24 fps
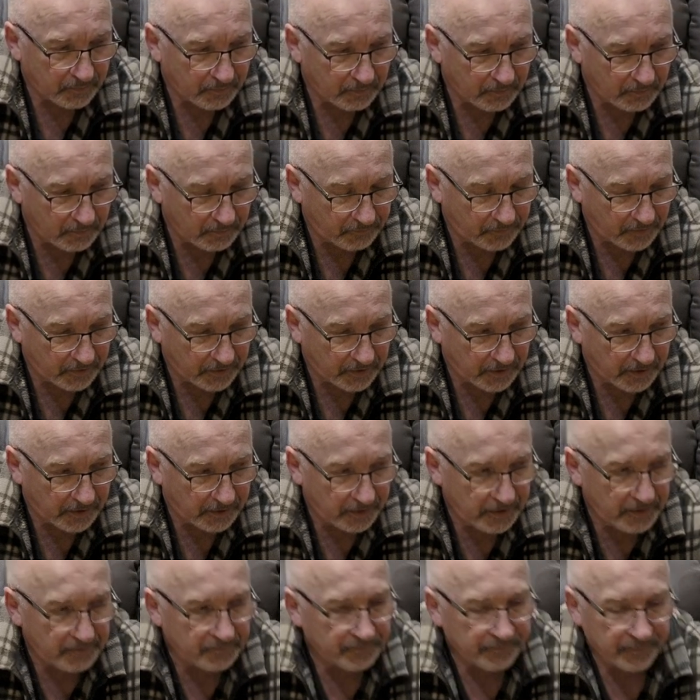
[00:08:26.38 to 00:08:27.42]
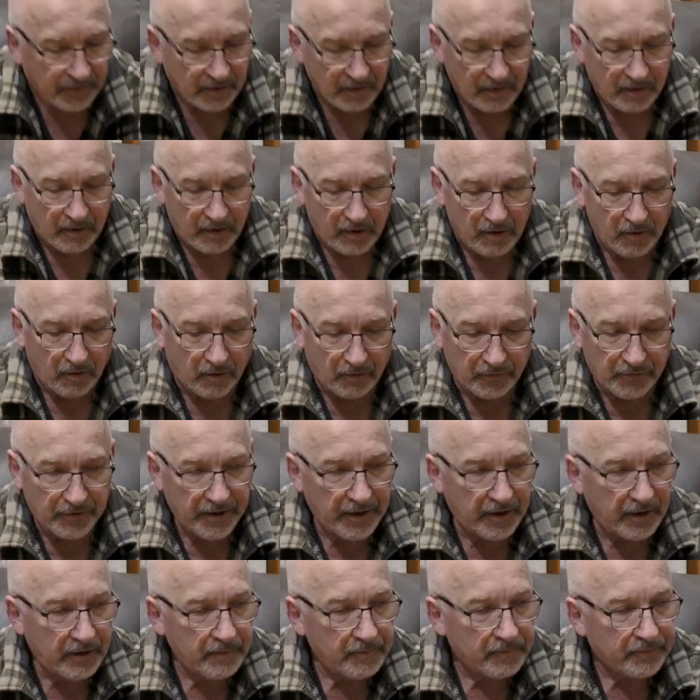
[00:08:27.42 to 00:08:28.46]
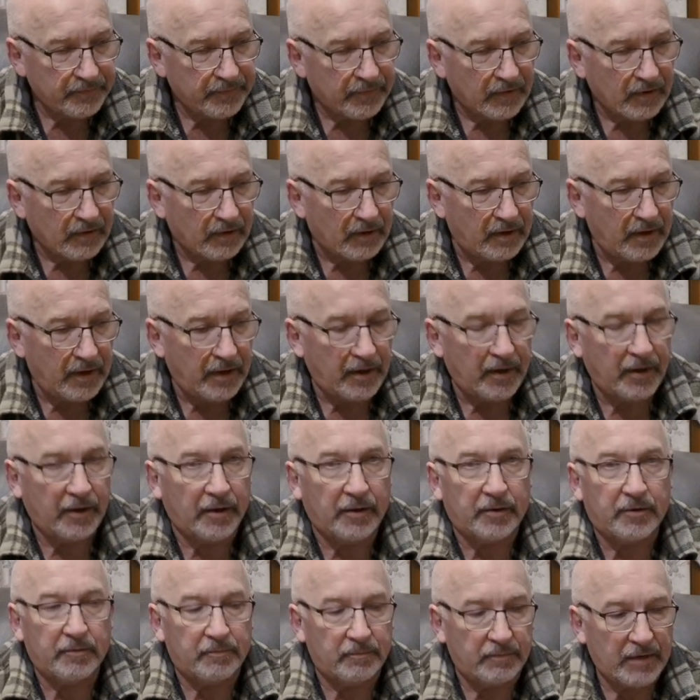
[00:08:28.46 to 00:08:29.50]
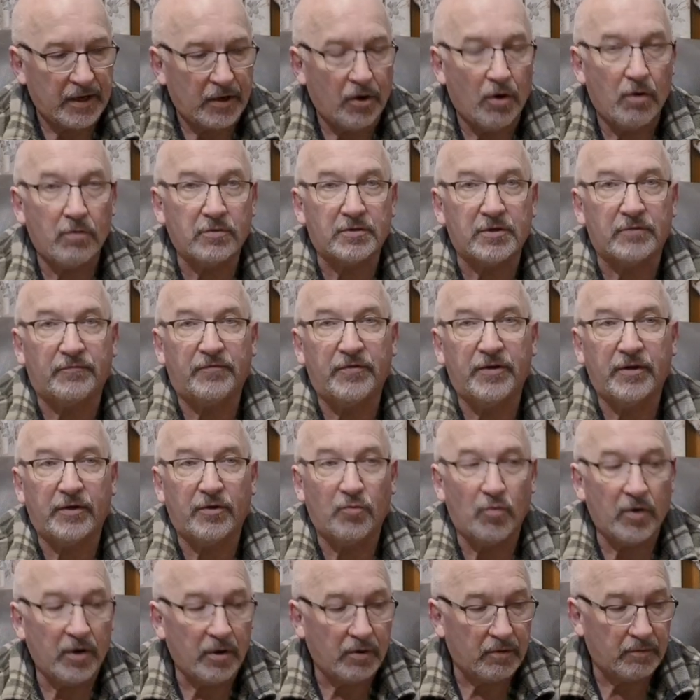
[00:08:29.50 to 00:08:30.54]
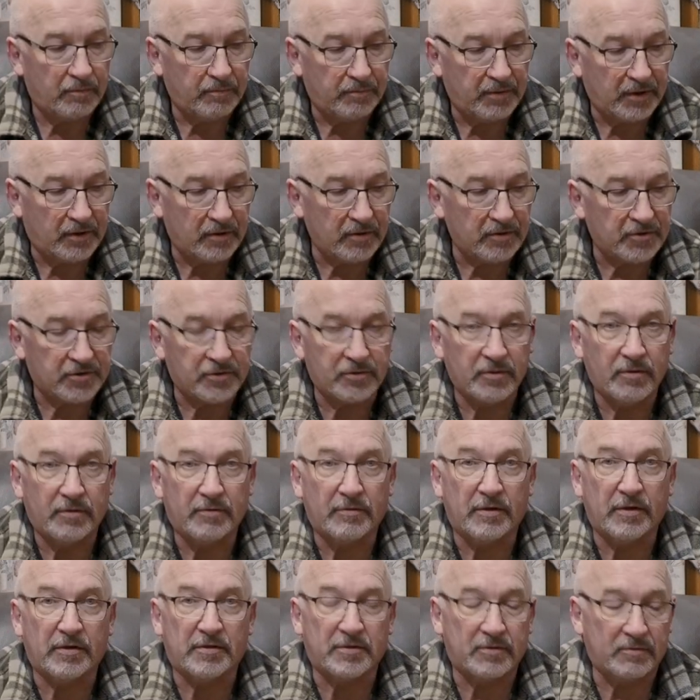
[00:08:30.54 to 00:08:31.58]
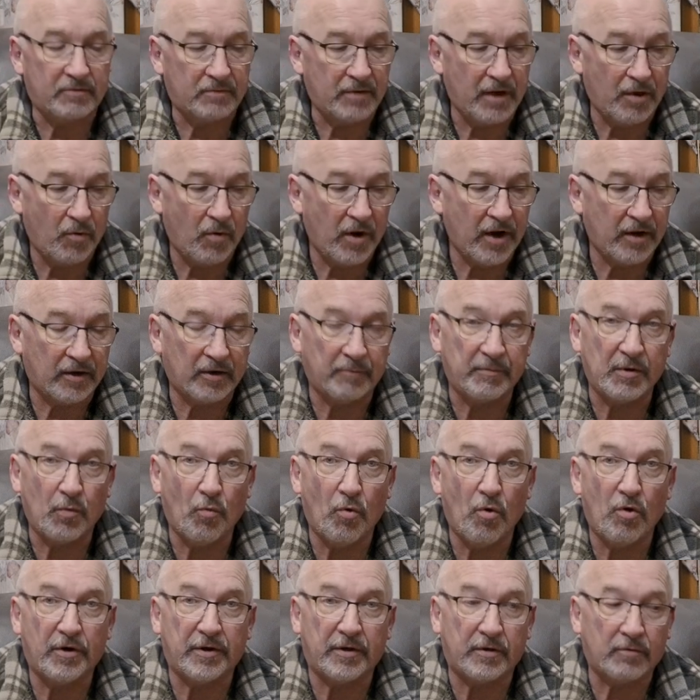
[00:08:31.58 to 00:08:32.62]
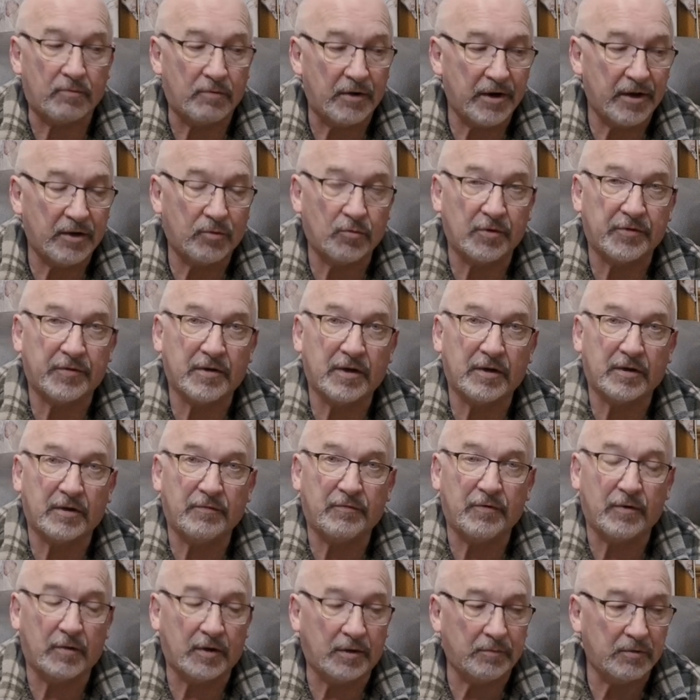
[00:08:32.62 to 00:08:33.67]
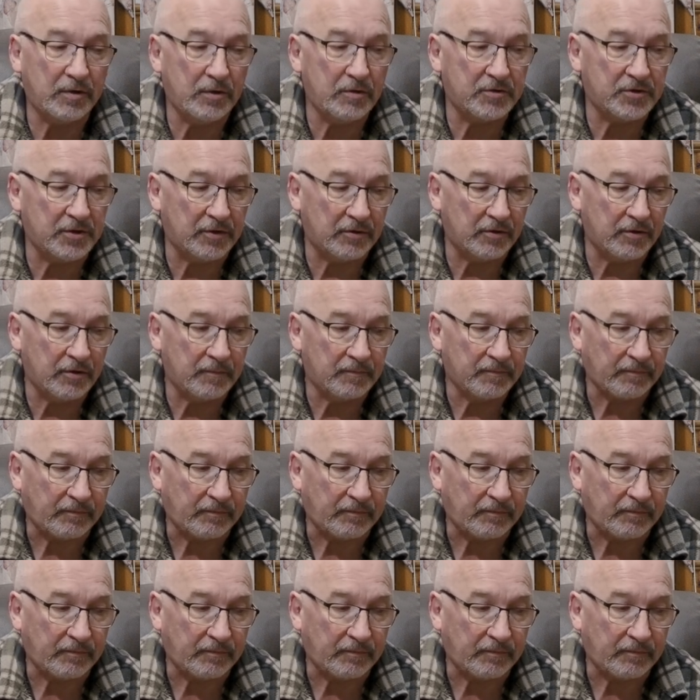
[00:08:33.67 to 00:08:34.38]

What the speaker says: if I can get it in, on there, and that holds it fairly well, because there's no way I'm going to be walking around with that. If I'm going to be using the